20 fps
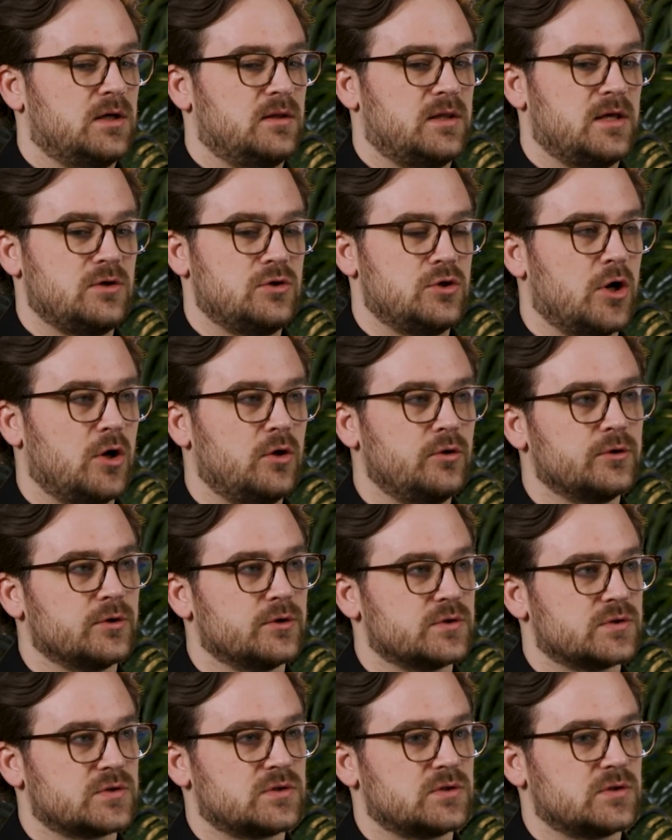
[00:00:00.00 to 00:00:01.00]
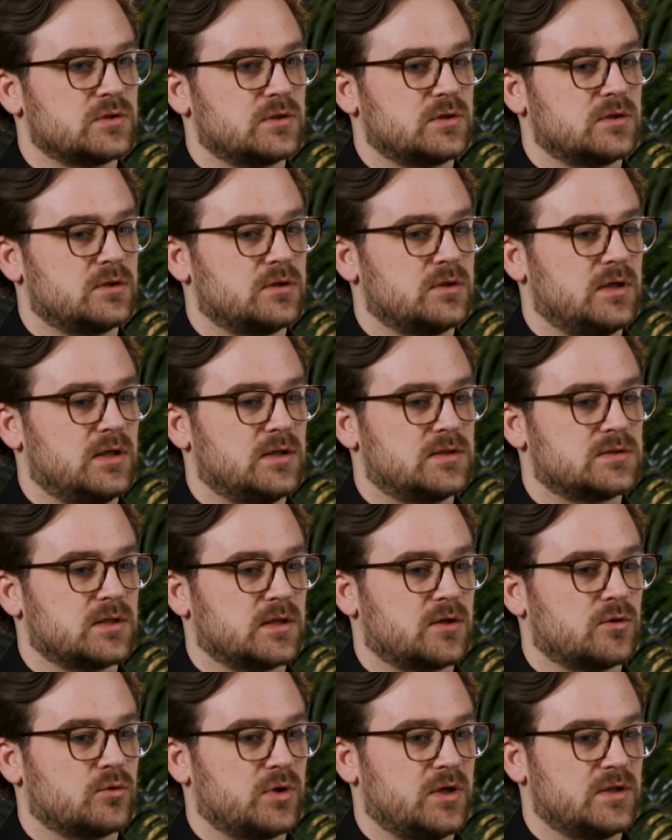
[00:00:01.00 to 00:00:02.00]
They know it
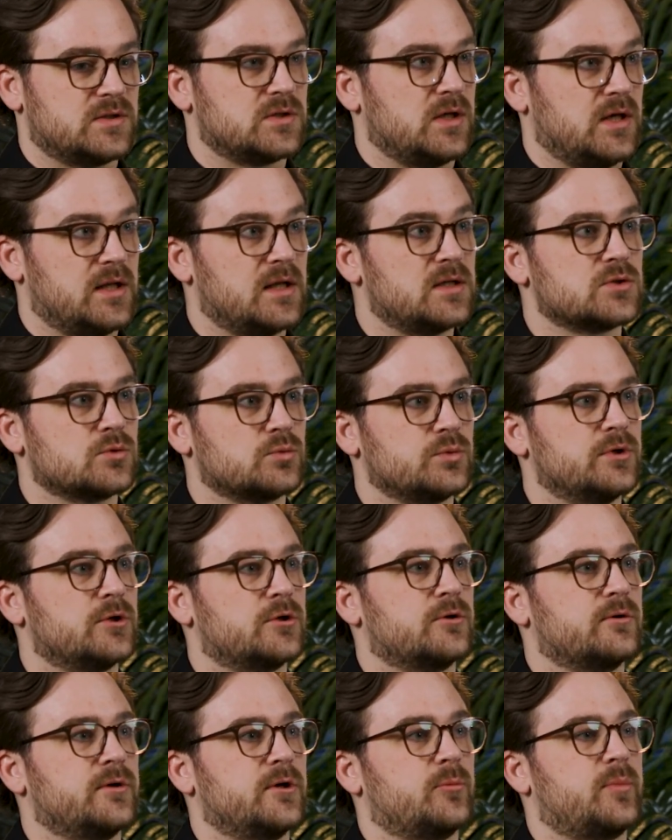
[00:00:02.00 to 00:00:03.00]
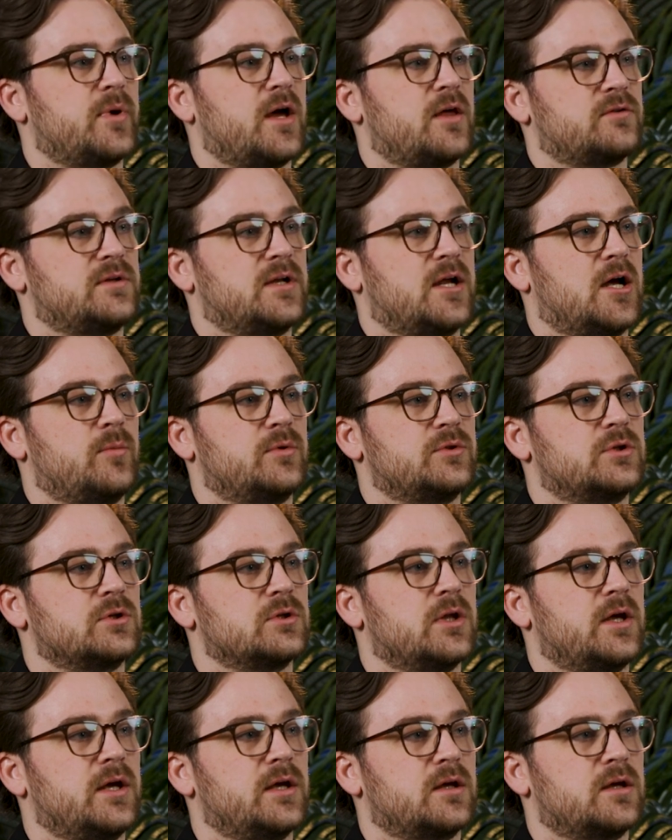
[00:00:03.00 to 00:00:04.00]
is a real career path now, but they're
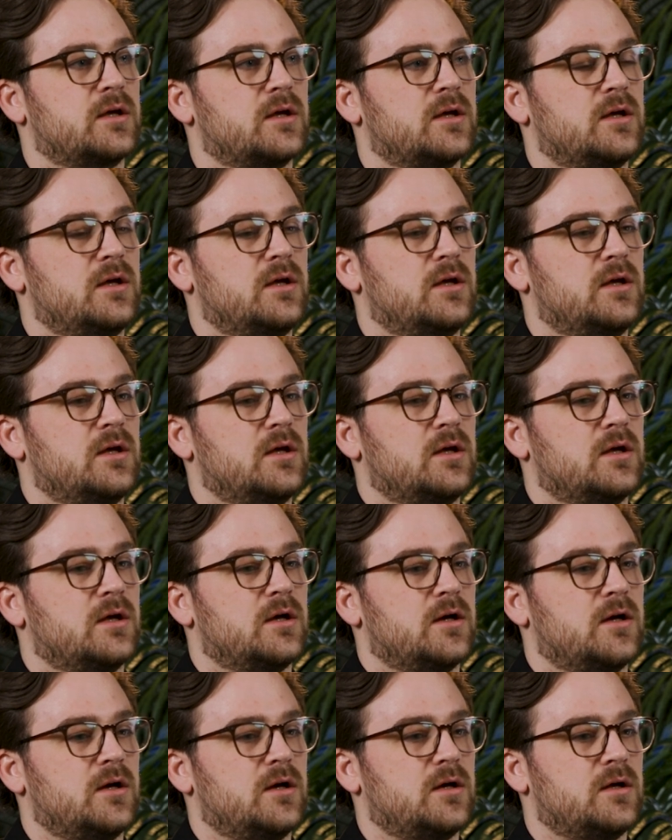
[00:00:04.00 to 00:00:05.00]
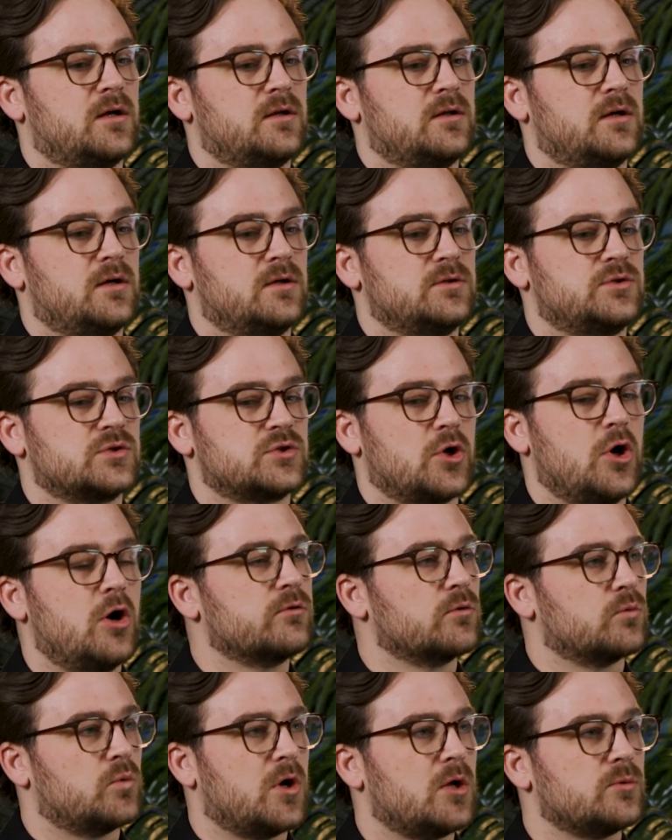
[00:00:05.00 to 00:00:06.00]
like just
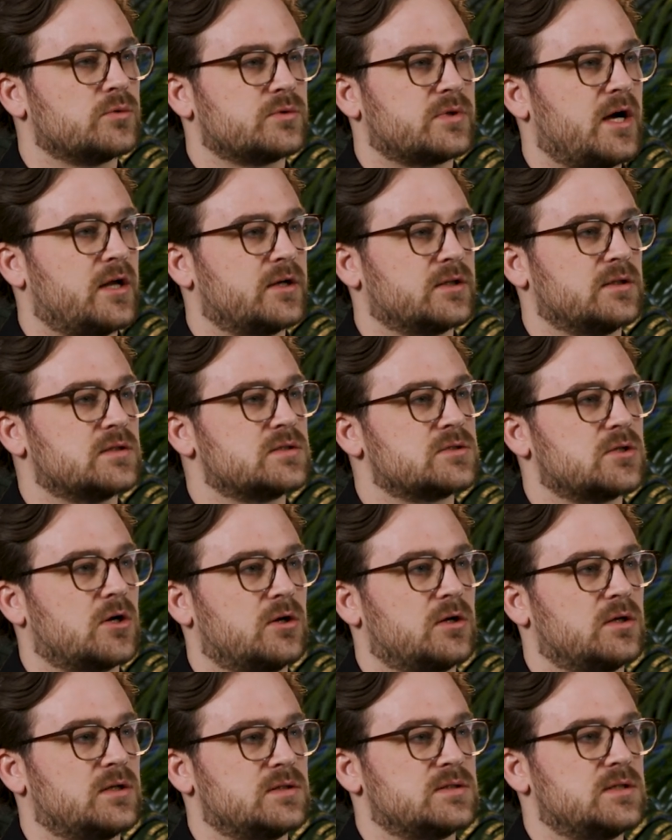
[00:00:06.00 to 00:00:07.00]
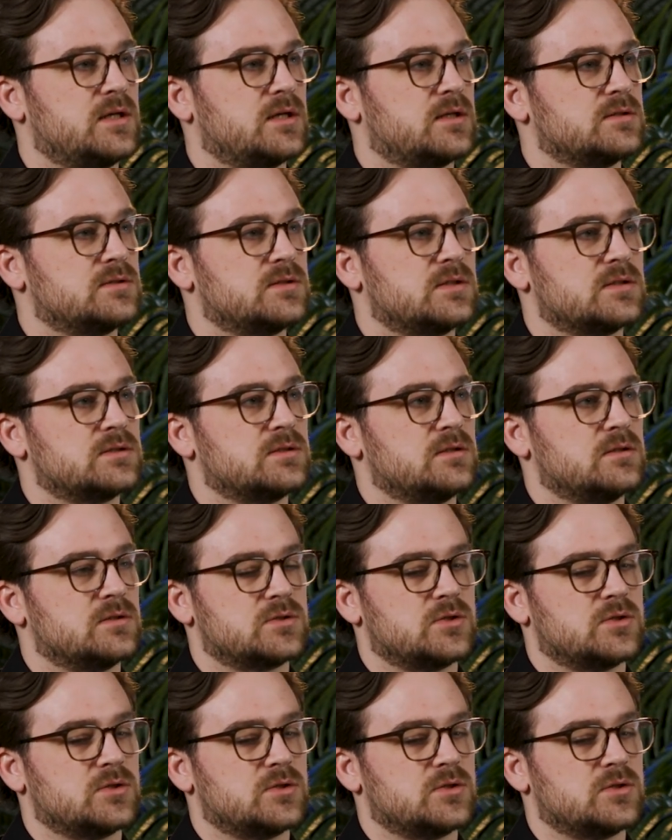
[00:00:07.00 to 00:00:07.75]
overwhelmed with how to get started and stay consistent.